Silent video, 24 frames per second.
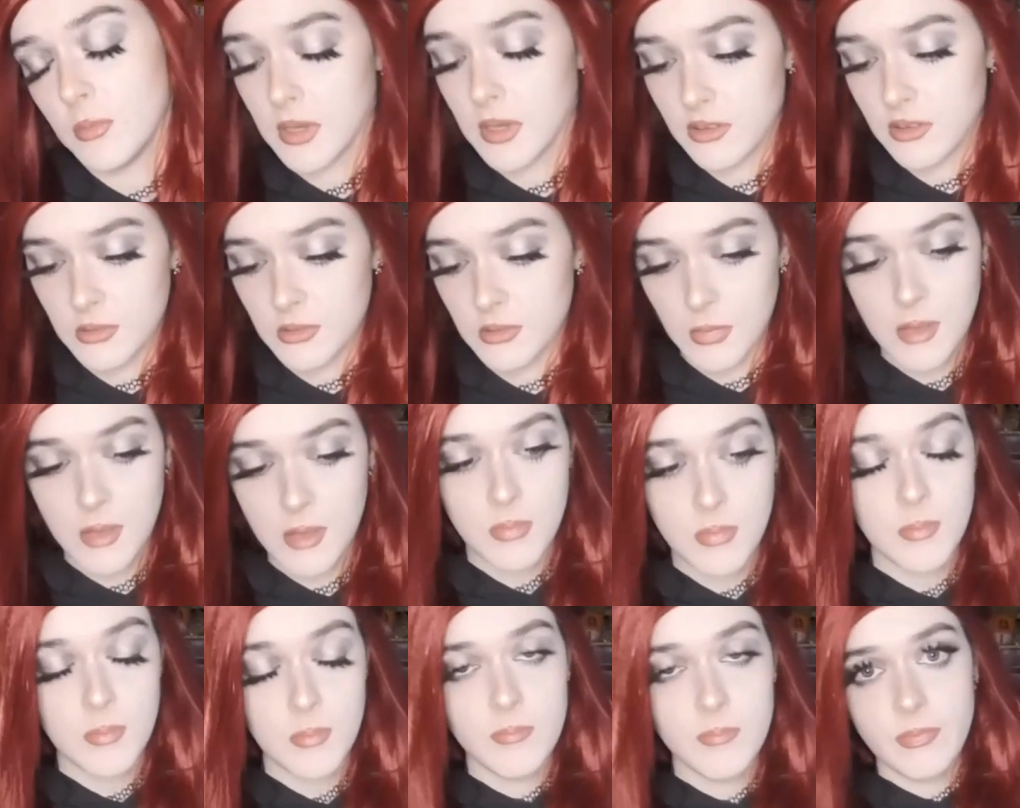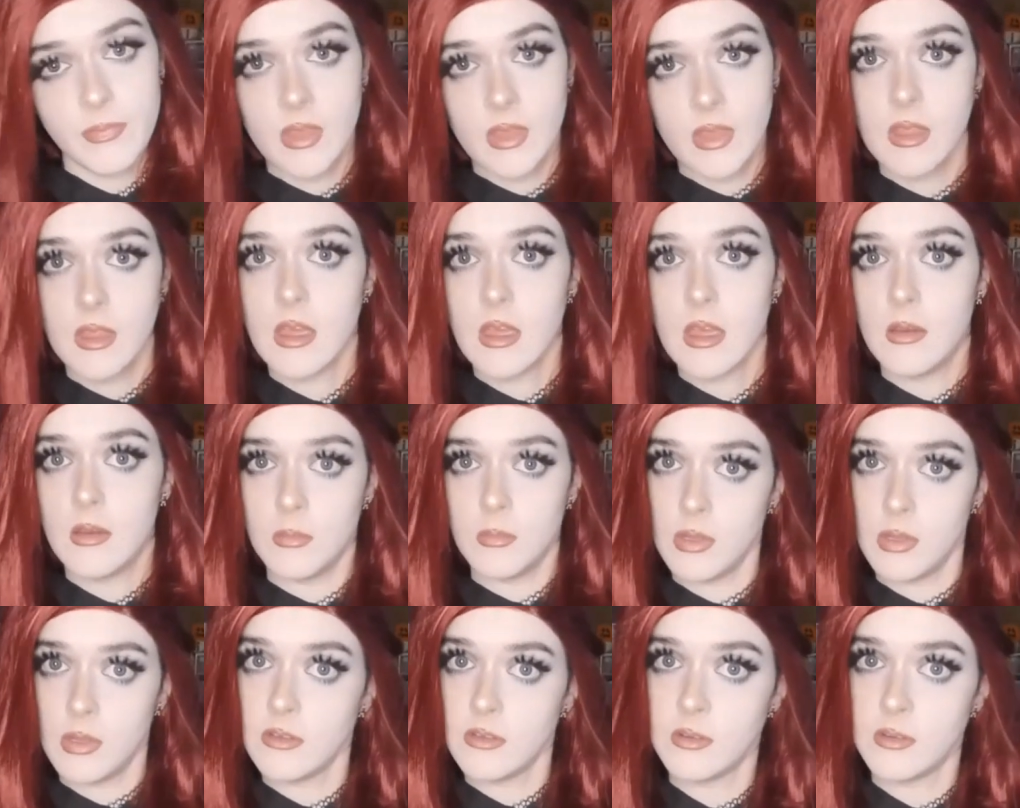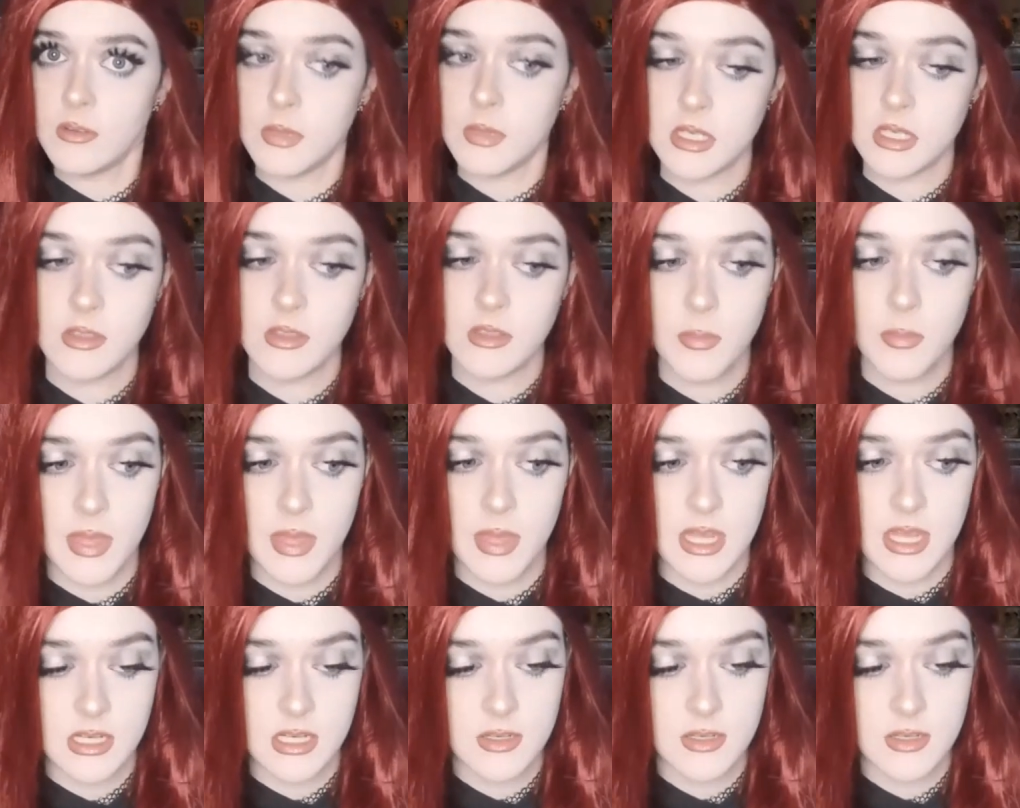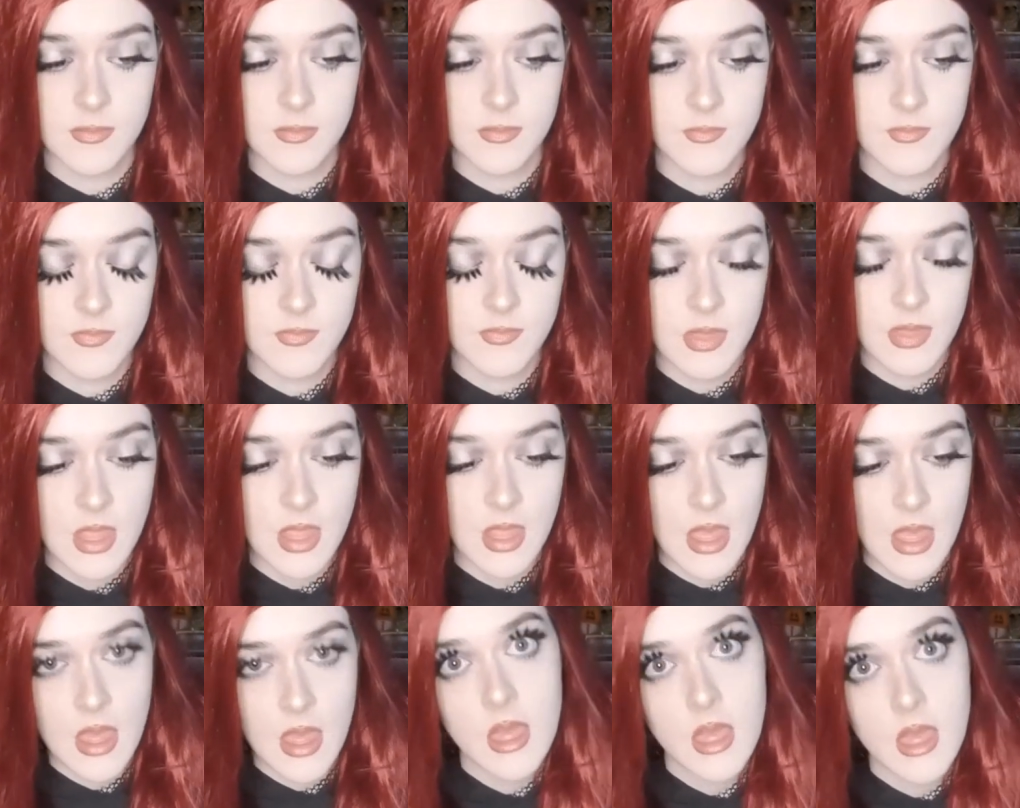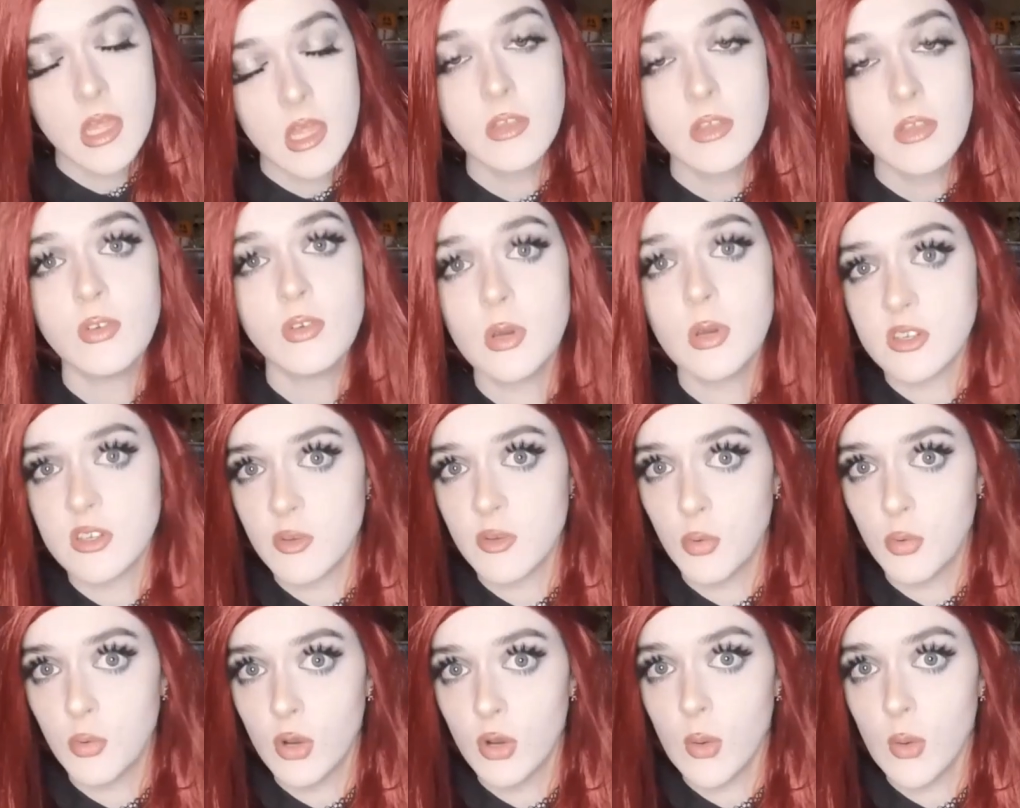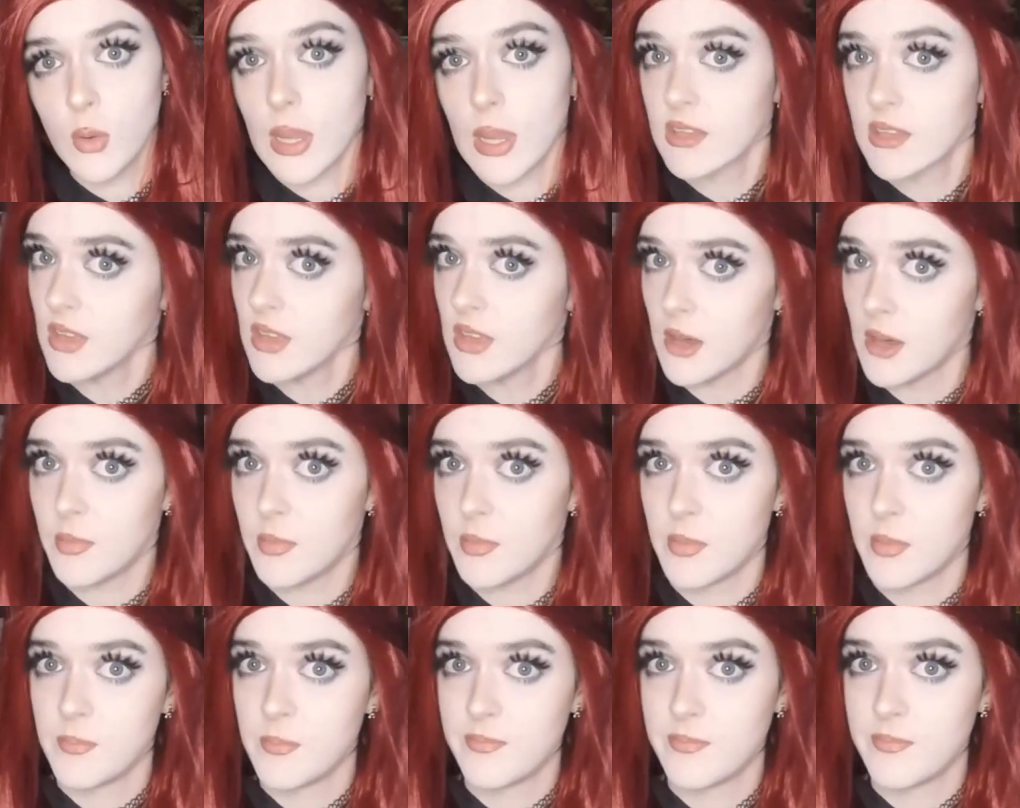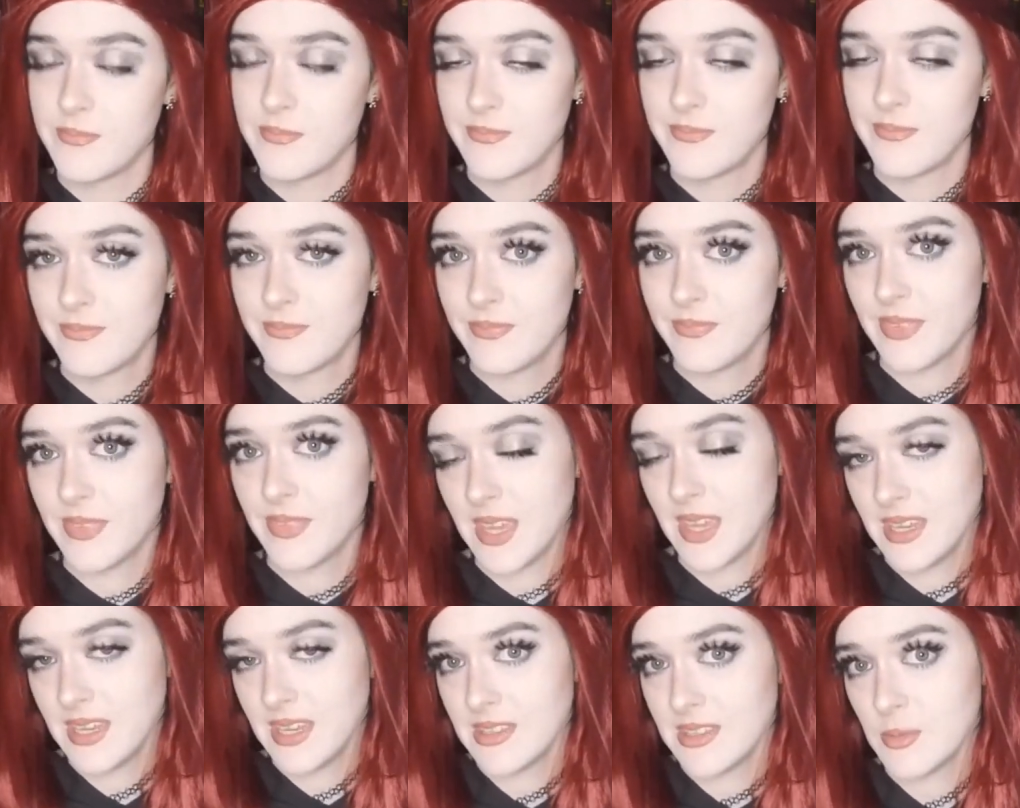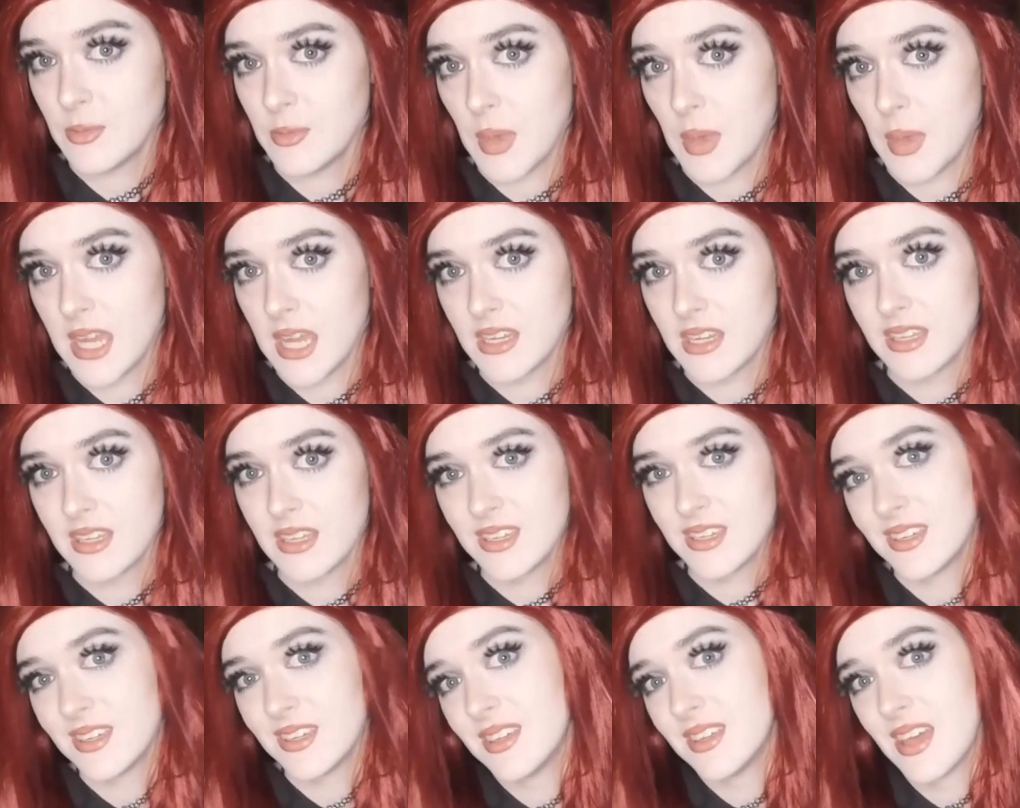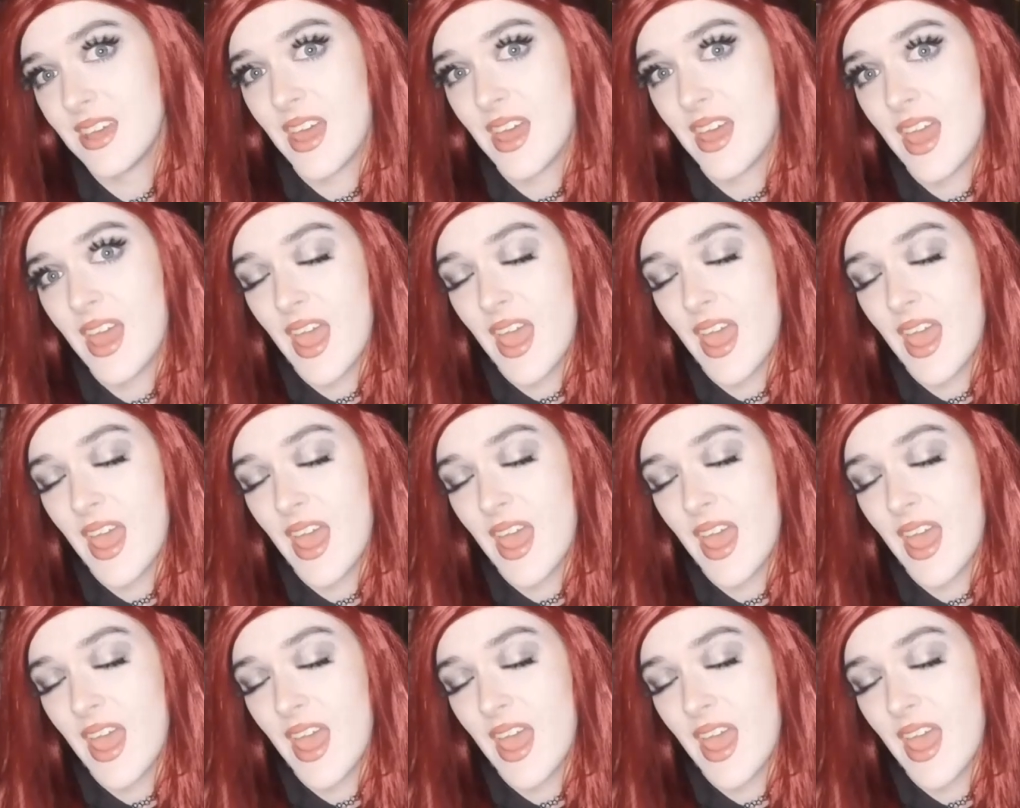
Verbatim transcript: Krampus picks him up and puts him into the pit, to which the boy wakes up in his bed.